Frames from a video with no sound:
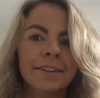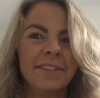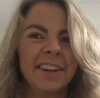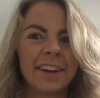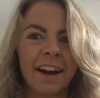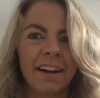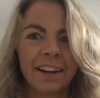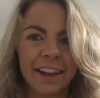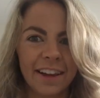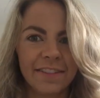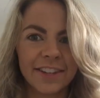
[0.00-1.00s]
if you eat curry
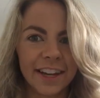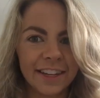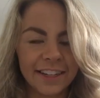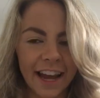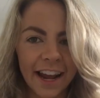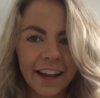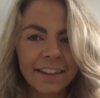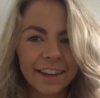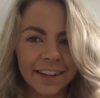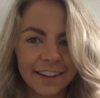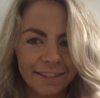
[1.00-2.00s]
like every second day,
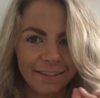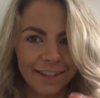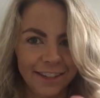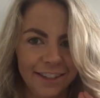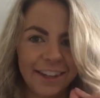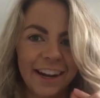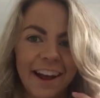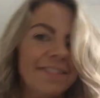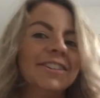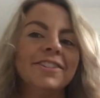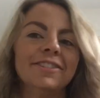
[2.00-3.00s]
then you're gonna
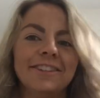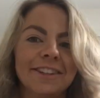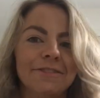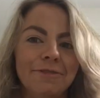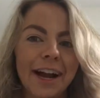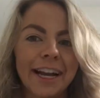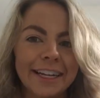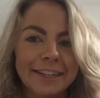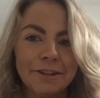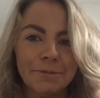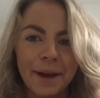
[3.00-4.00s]
have to use lots of
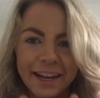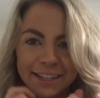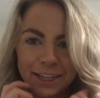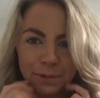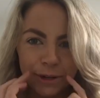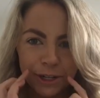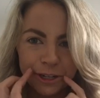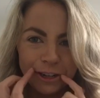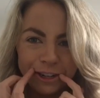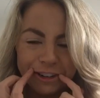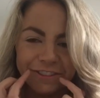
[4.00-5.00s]
whitening toothpaste,
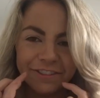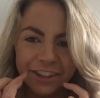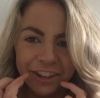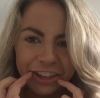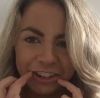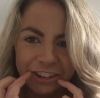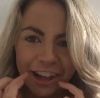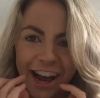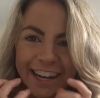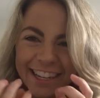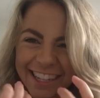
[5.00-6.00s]
especially on your
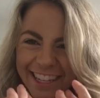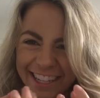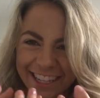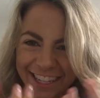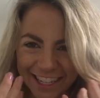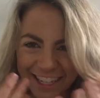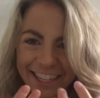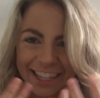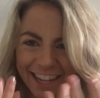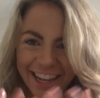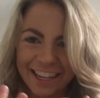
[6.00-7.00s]
aligners, because it
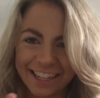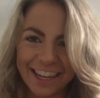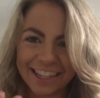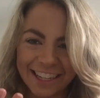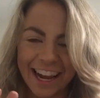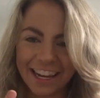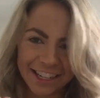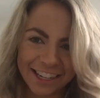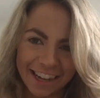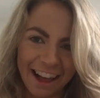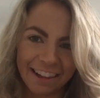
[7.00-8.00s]
does
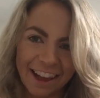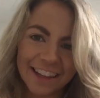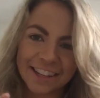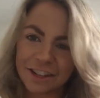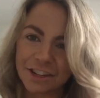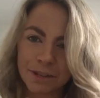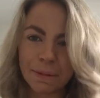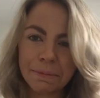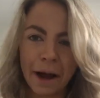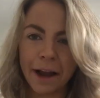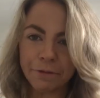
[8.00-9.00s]
attach to colour, so just
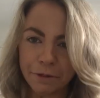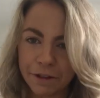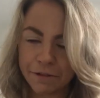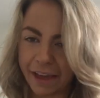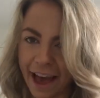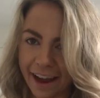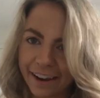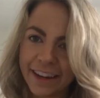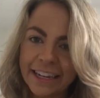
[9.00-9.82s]
be mindful of that.